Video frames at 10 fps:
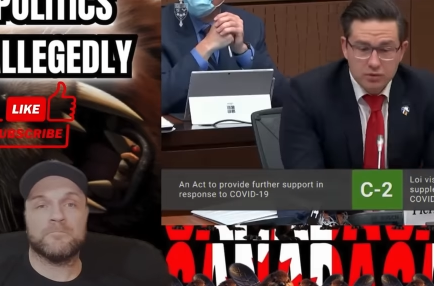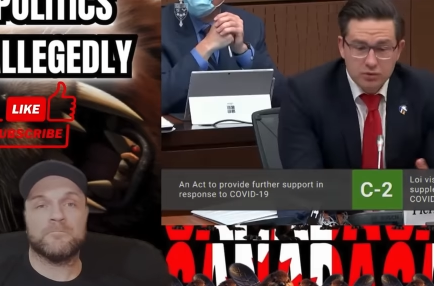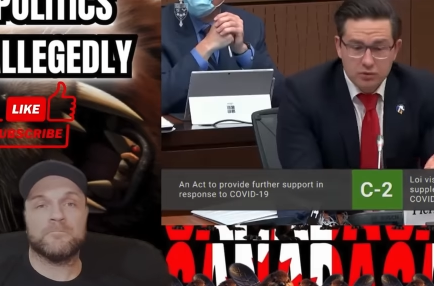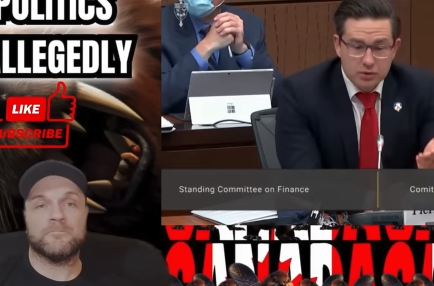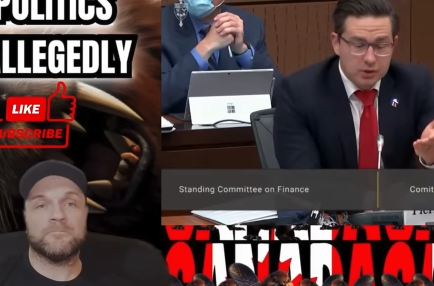Speaker 1: know
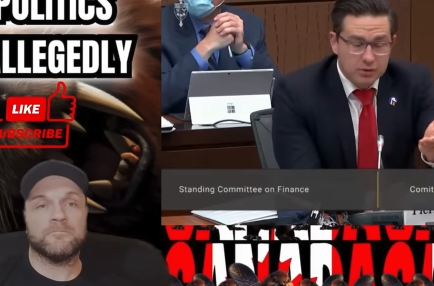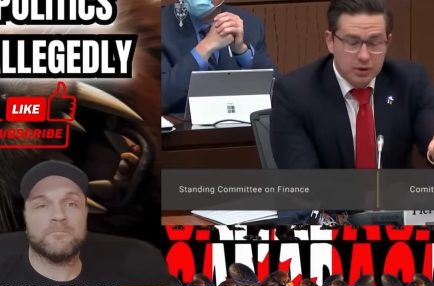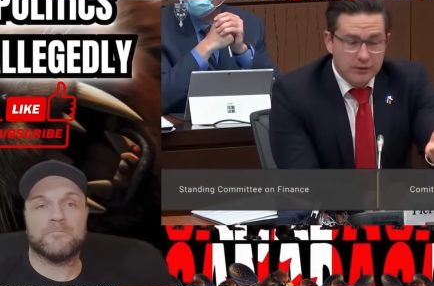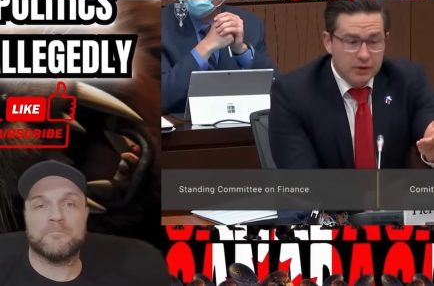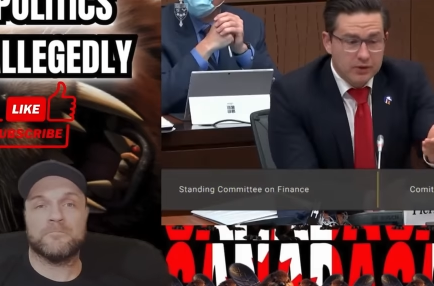who uh,
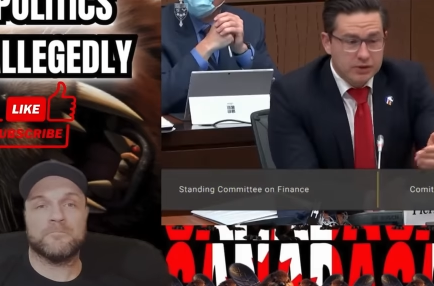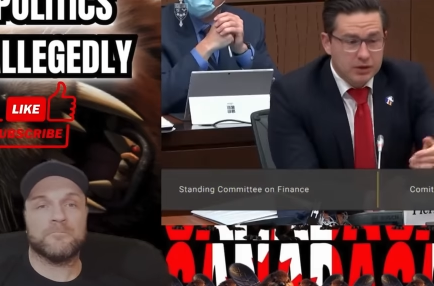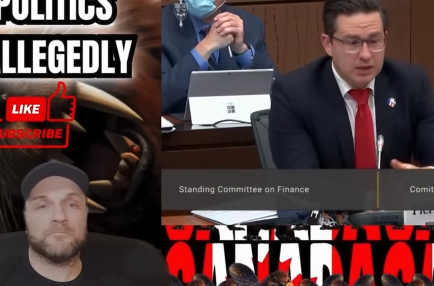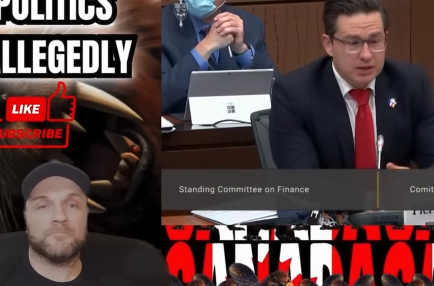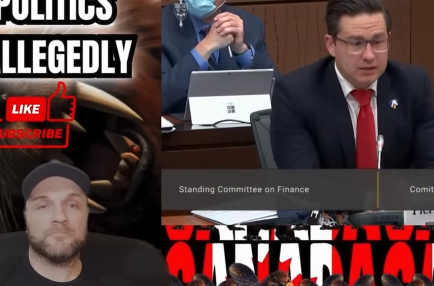on their
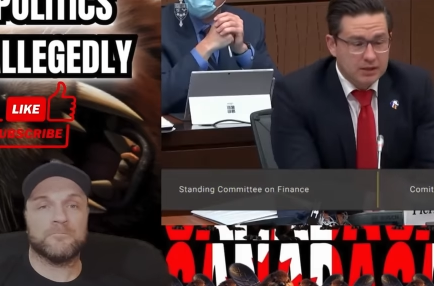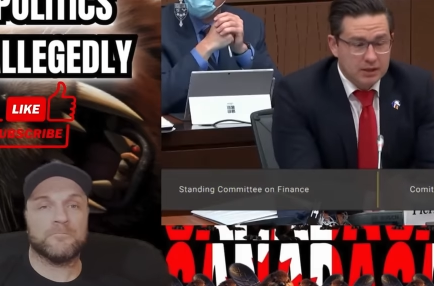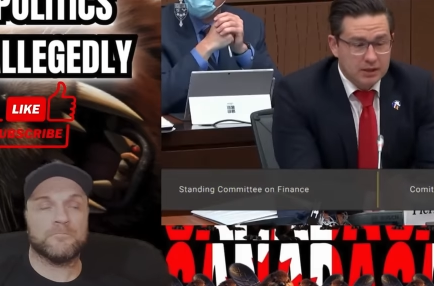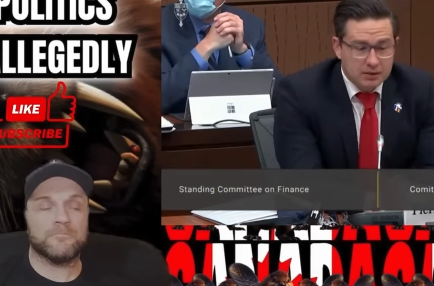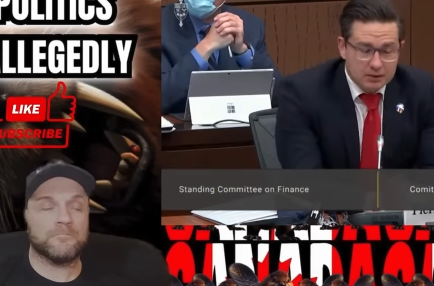side
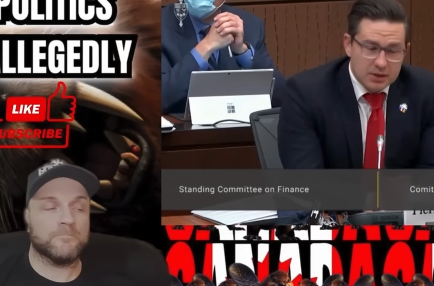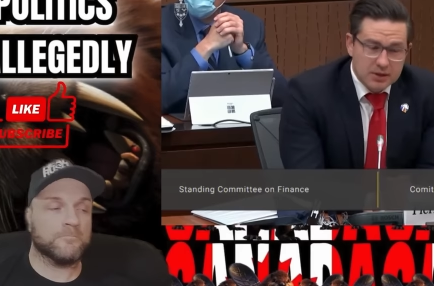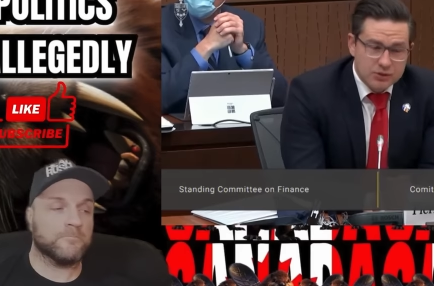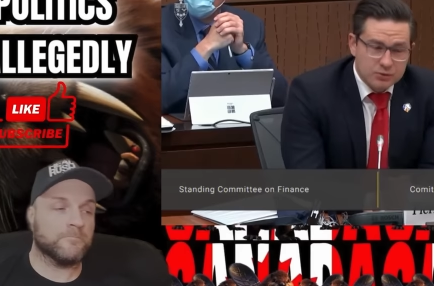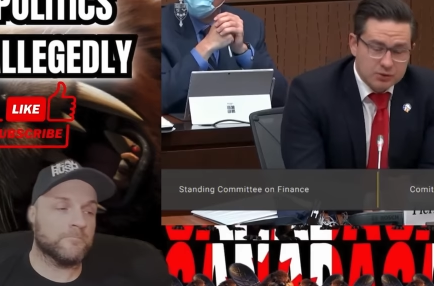uh,
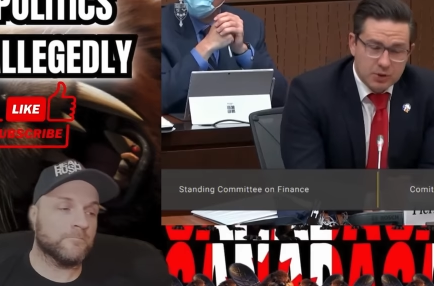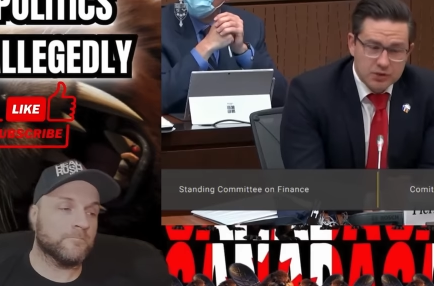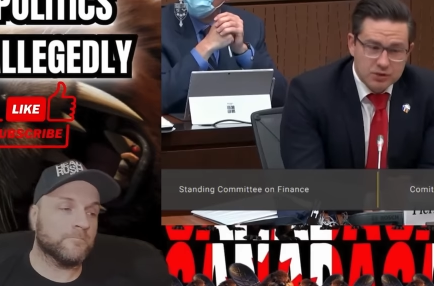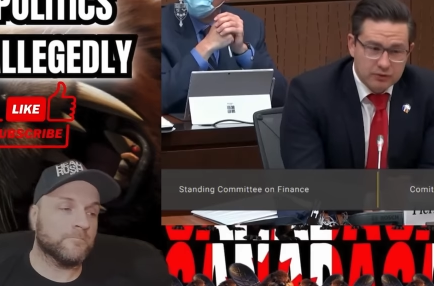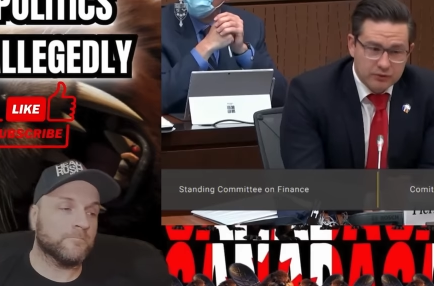is
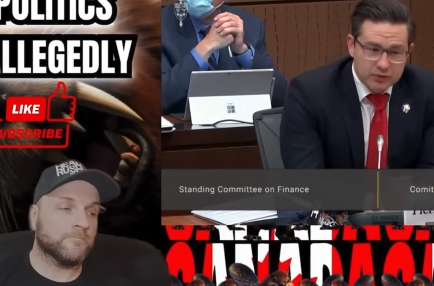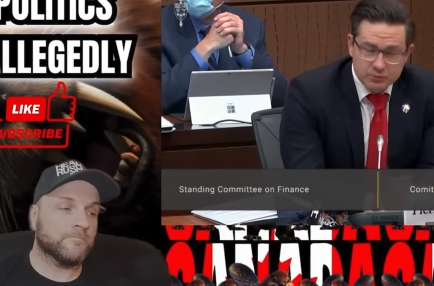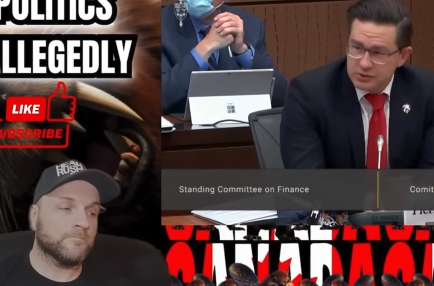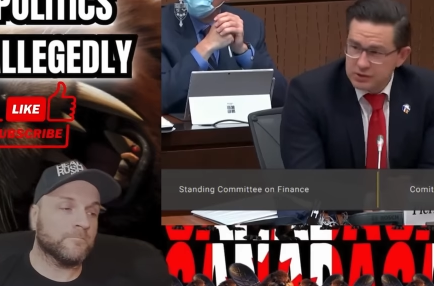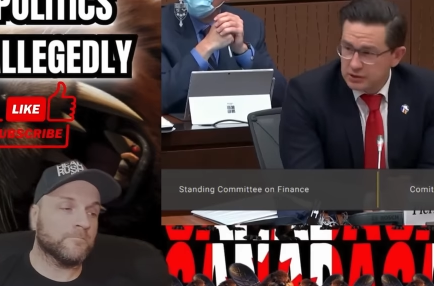responsible for
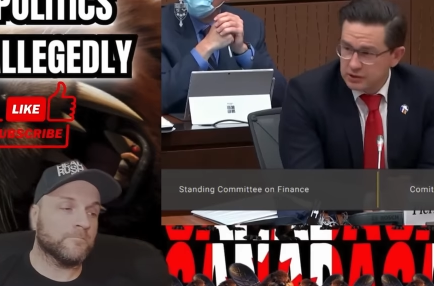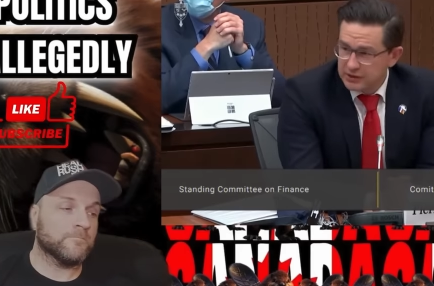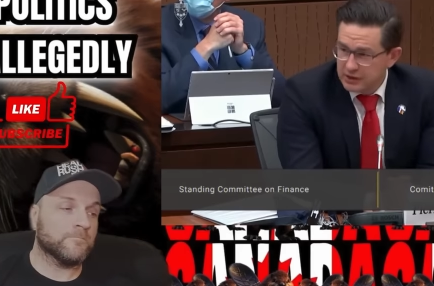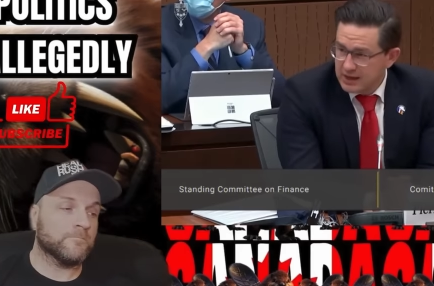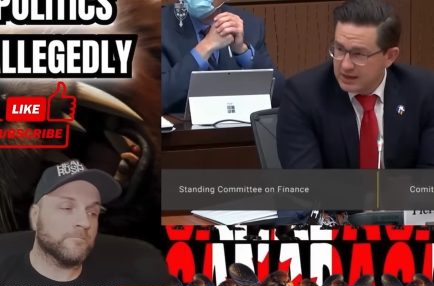this, but
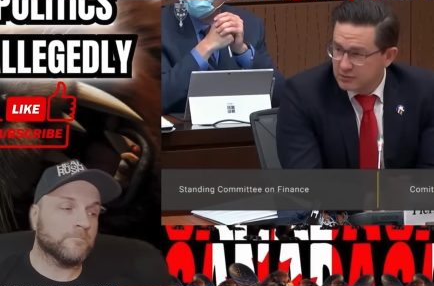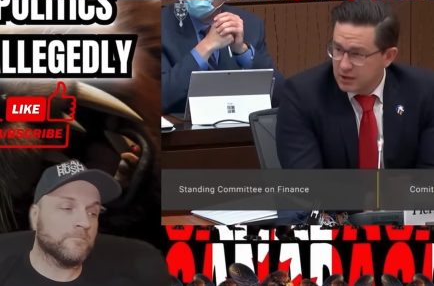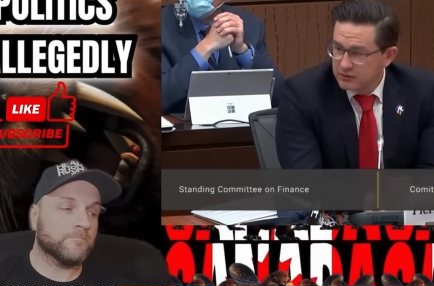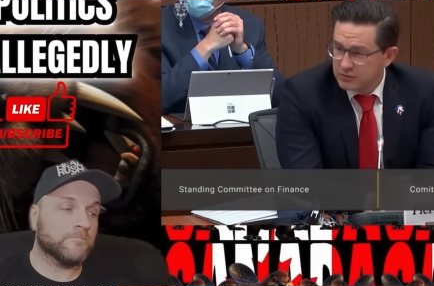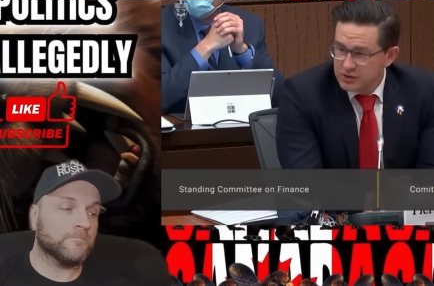clearly they're getting the
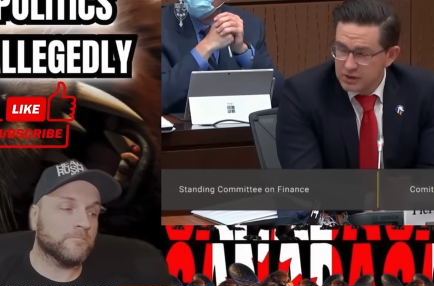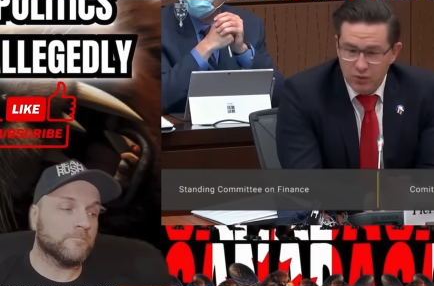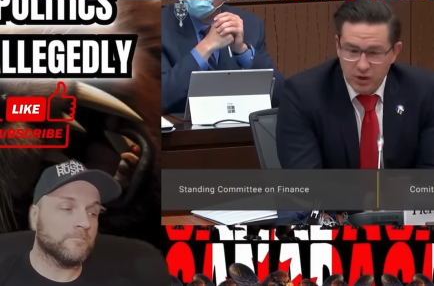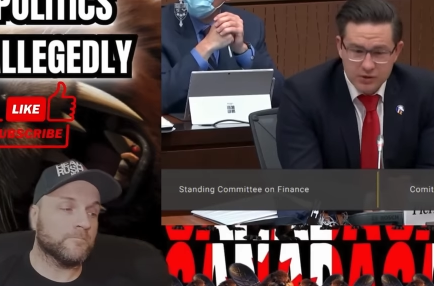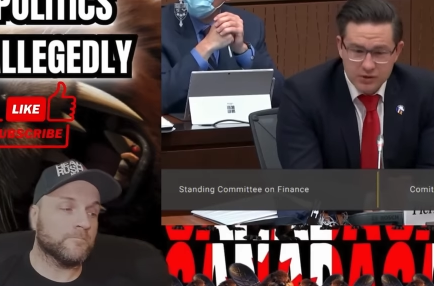money from
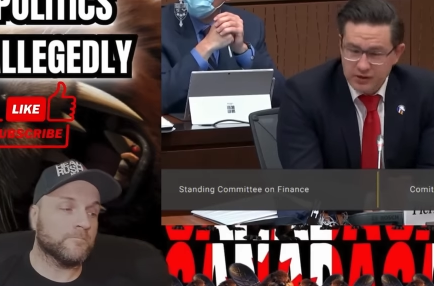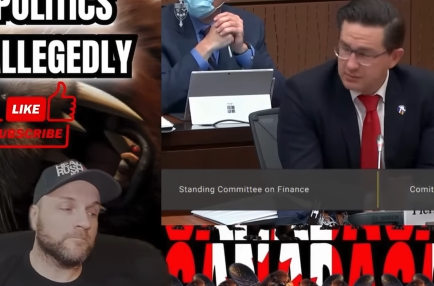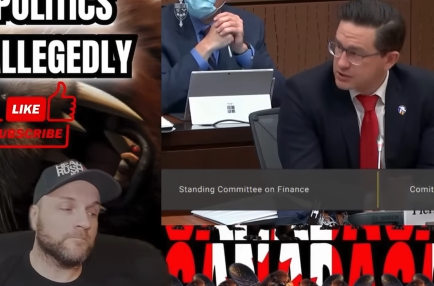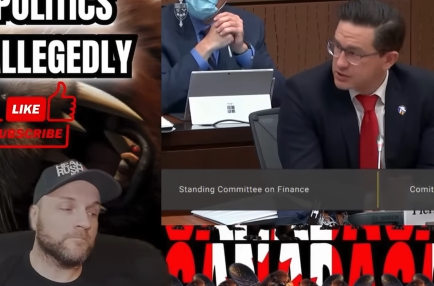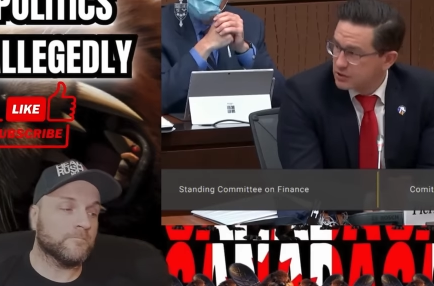somewhere, so
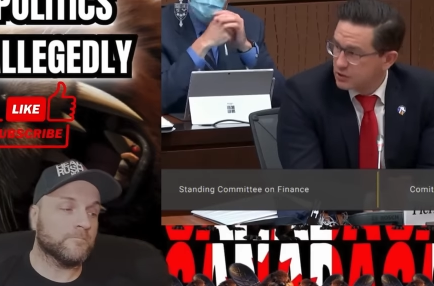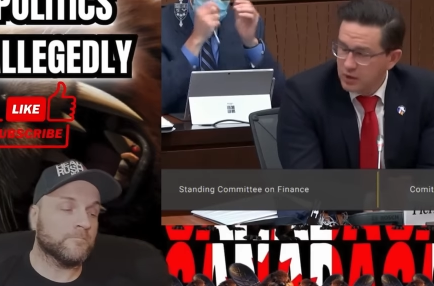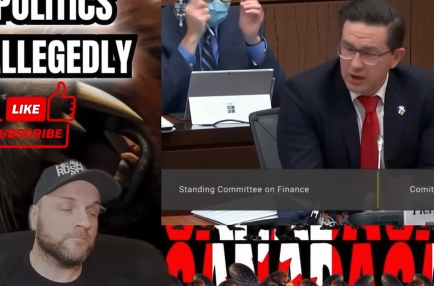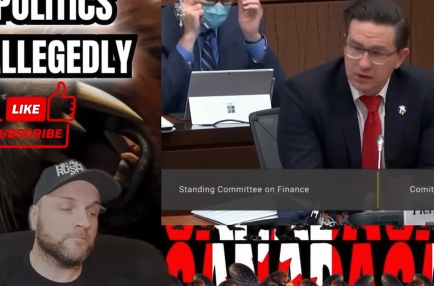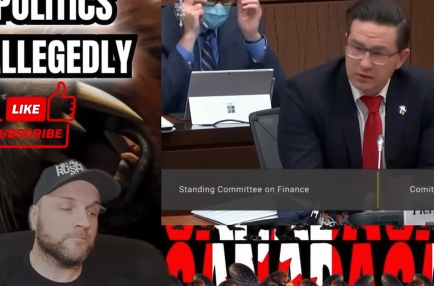they must
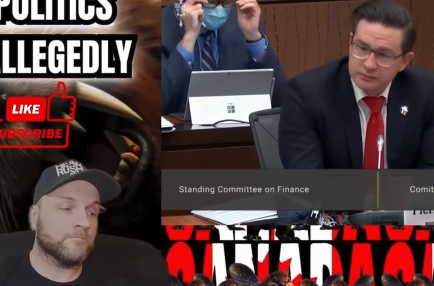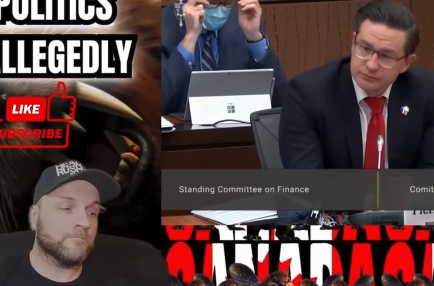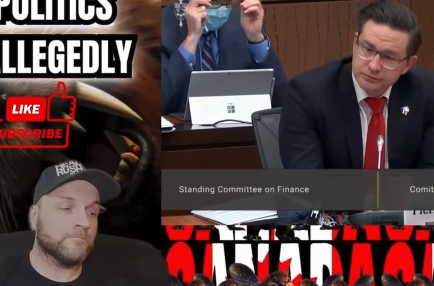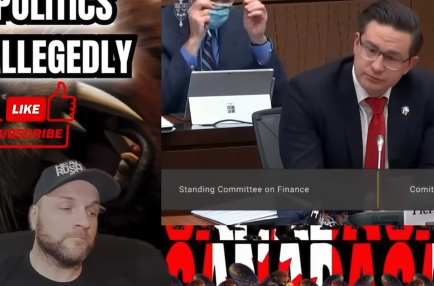know where.